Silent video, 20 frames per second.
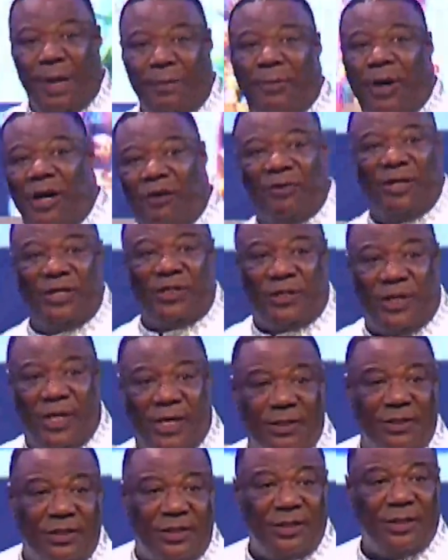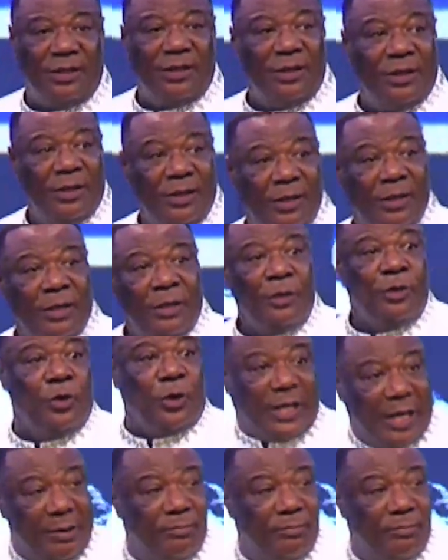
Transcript: of this church, you can be